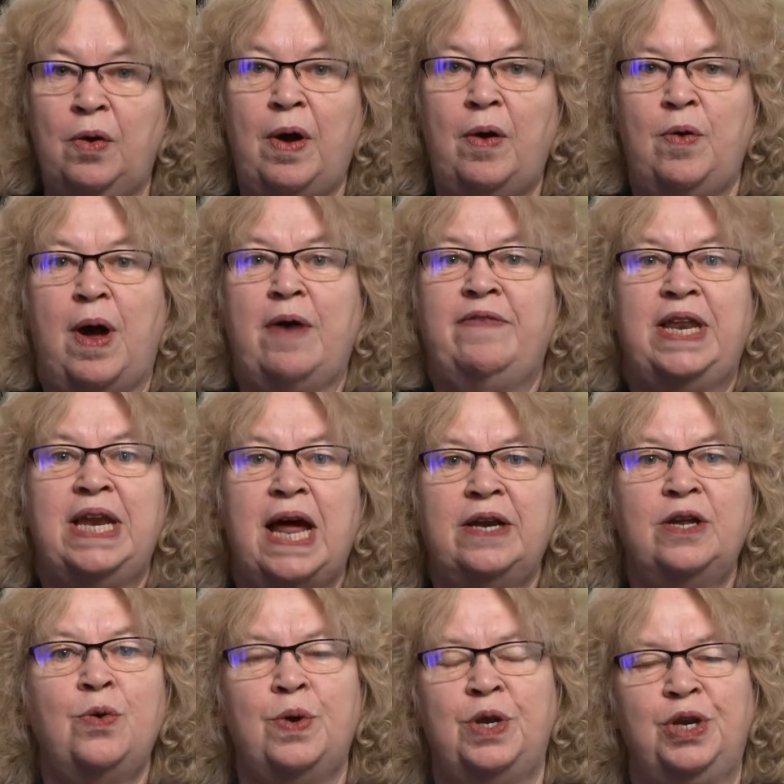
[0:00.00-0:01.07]
who have
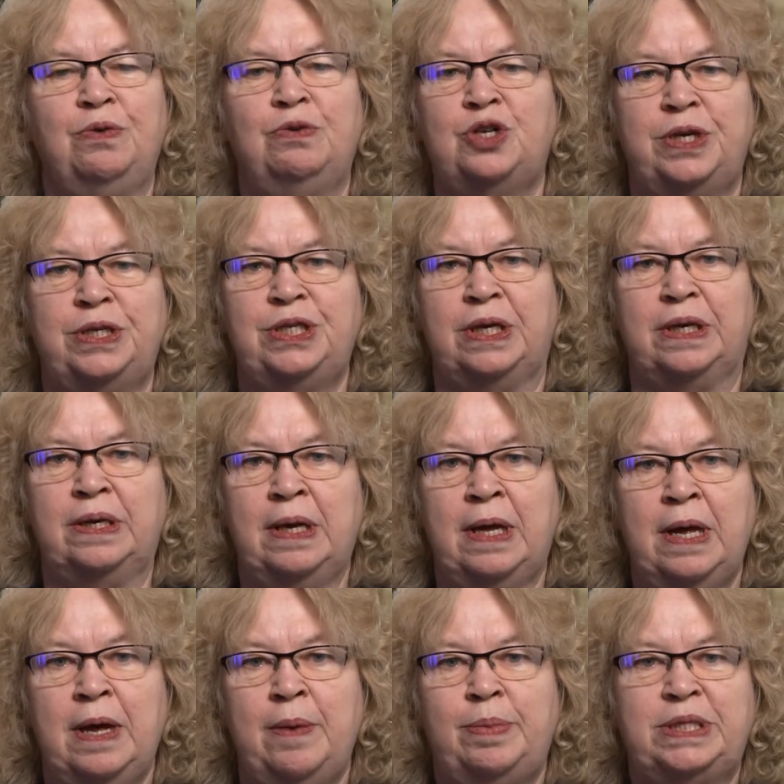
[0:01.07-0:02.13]
inadequate nutrition,
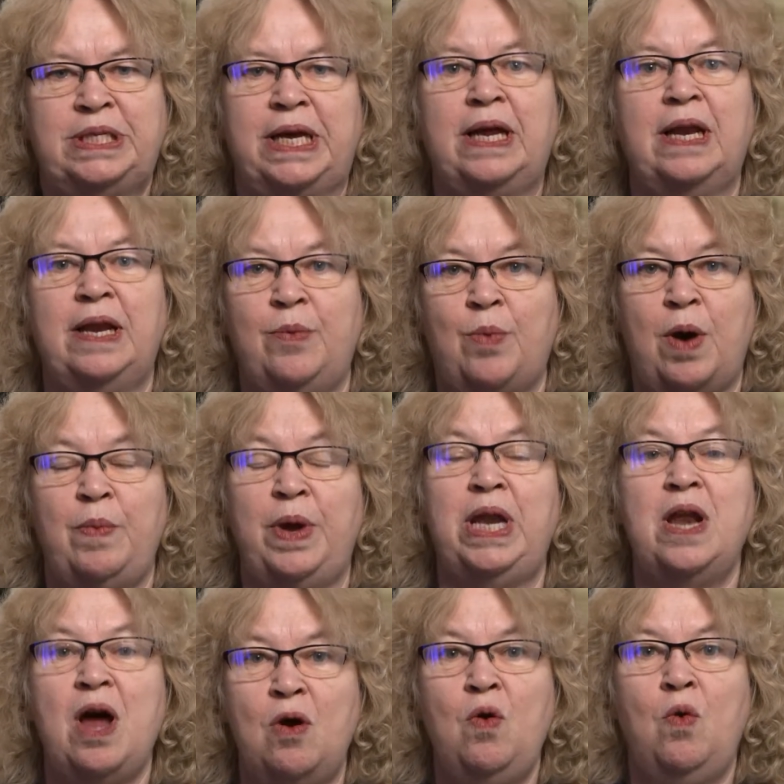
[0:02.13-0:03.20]
particularly when we
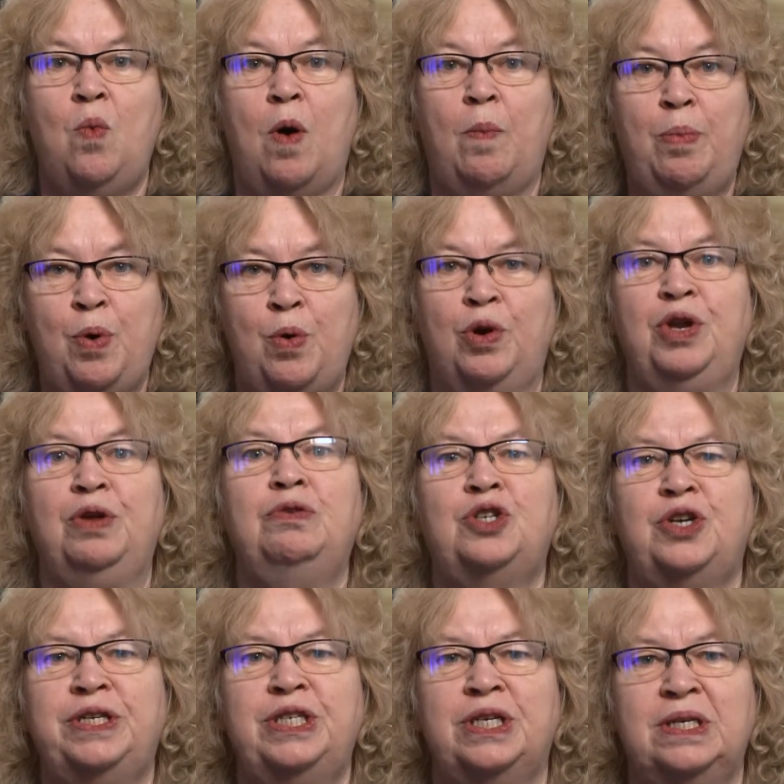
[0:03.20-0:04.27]
know what poor
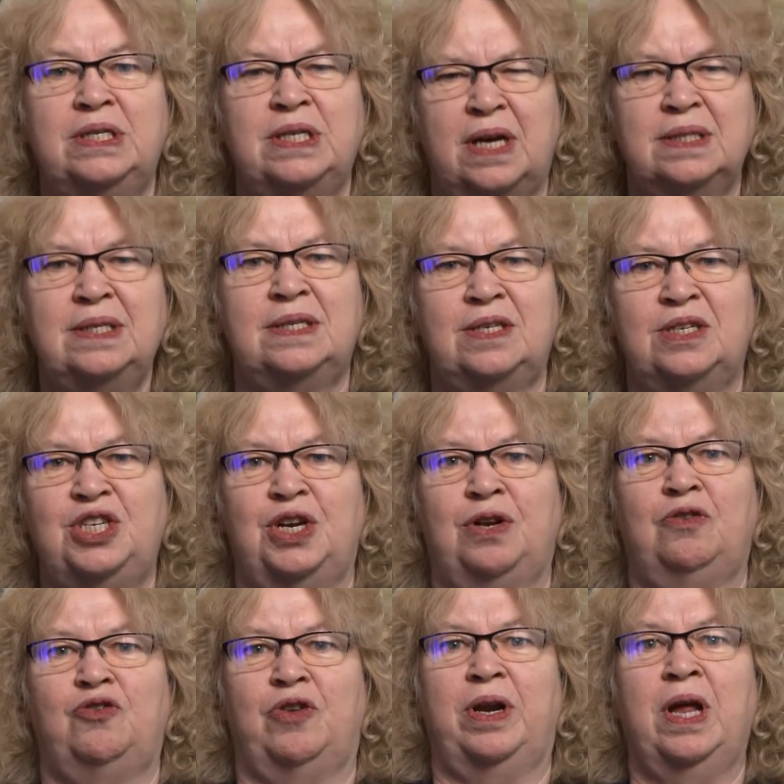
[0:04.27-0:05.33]
nutrition does to
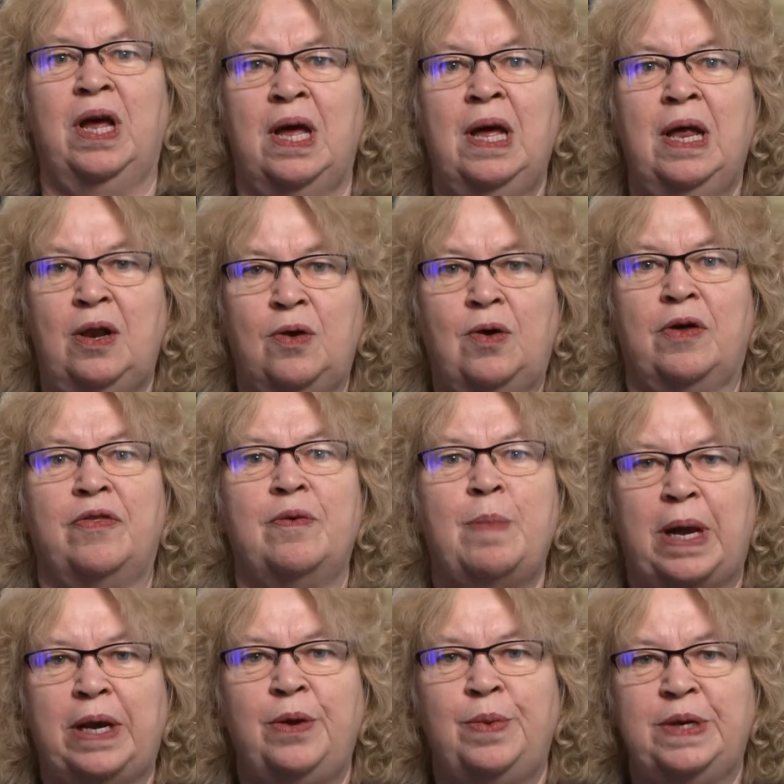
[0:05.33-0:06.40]
children. Look at the
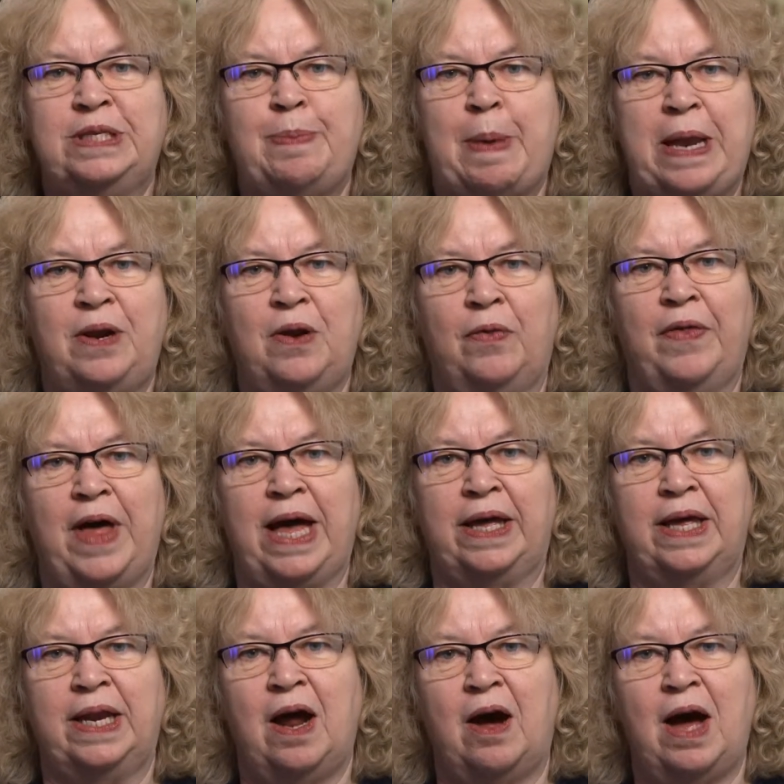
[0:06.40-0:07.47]
money we spend on that
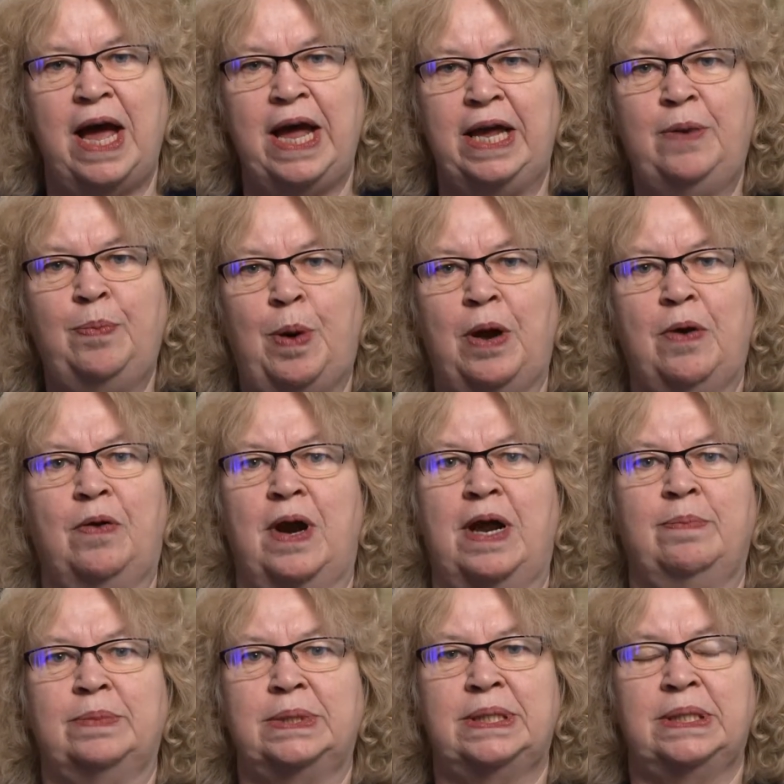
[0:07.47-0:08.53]
in our aid
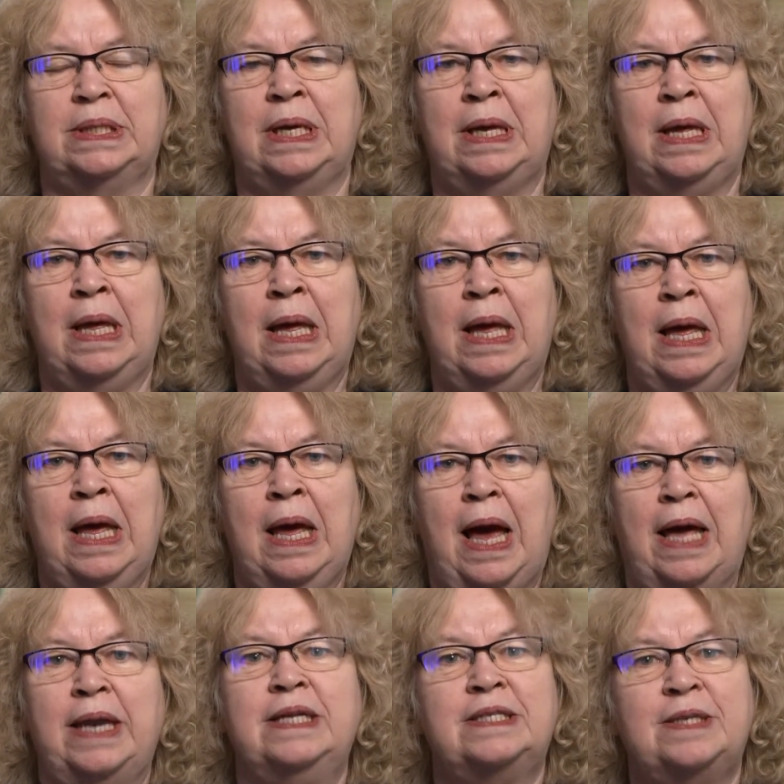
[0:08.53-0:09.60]
programs.
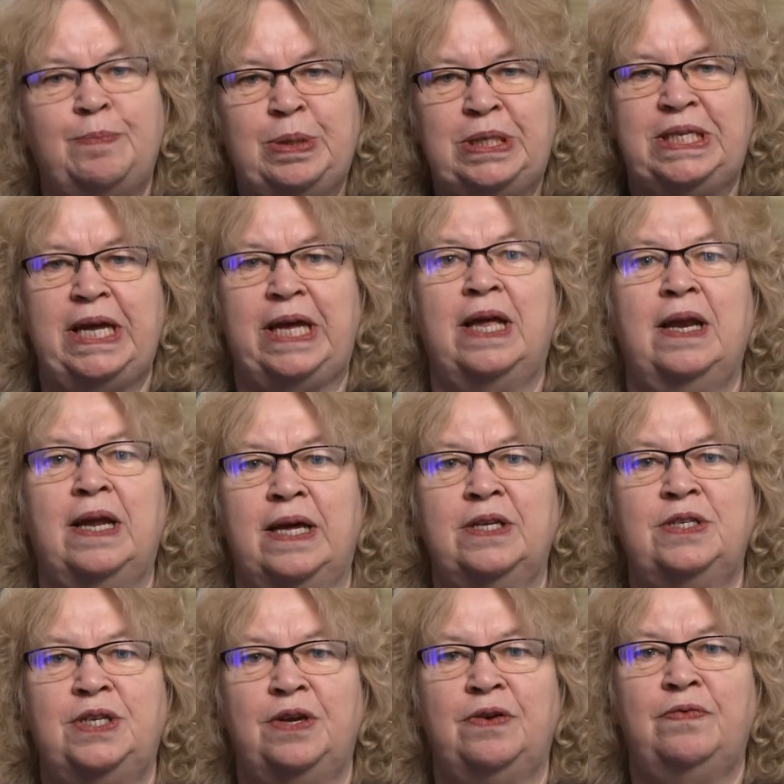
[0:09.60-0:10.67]
And it's a particular
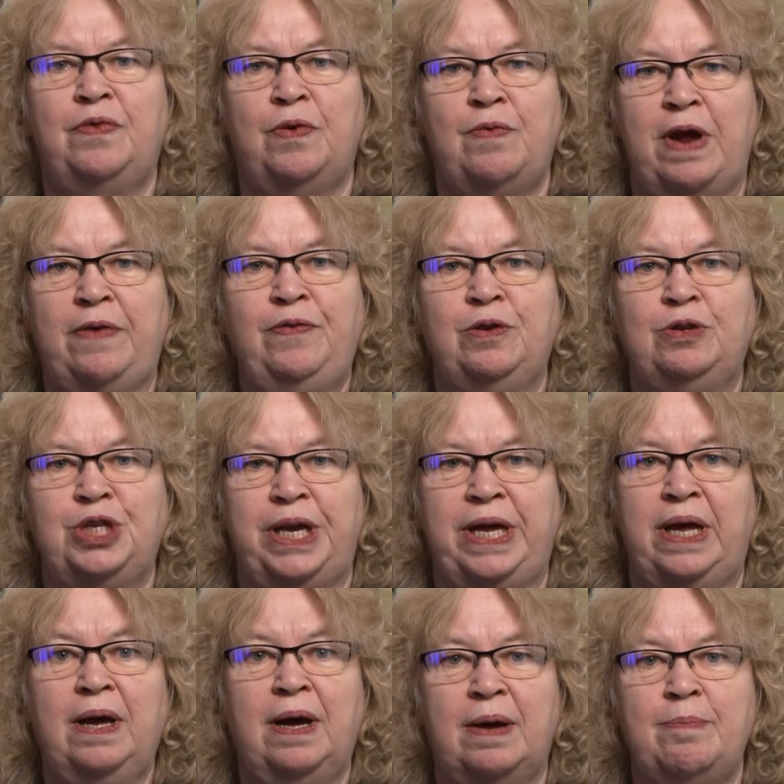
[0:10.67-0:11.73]
issue for
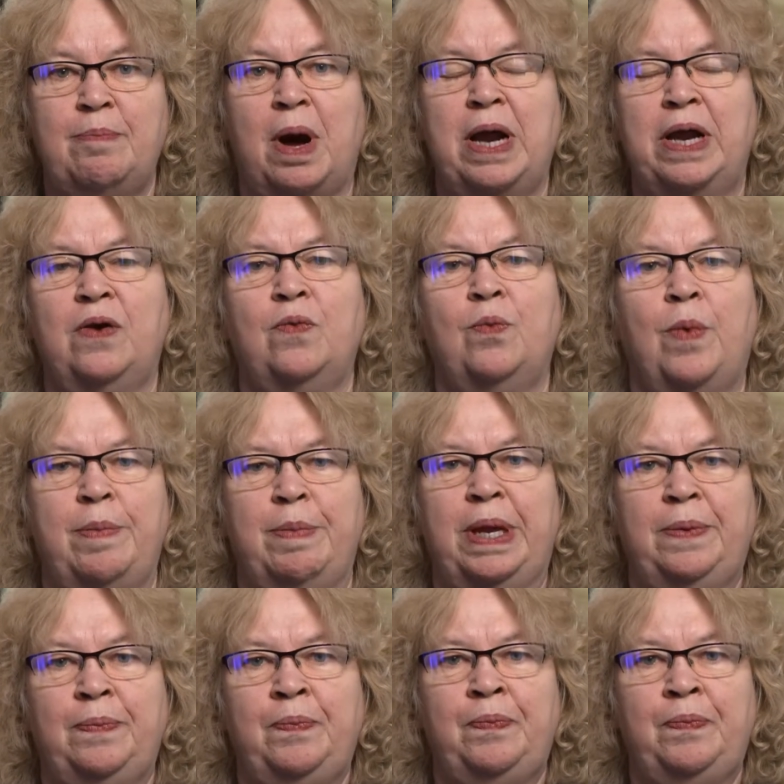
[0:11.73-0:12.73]
refugee and migrant women.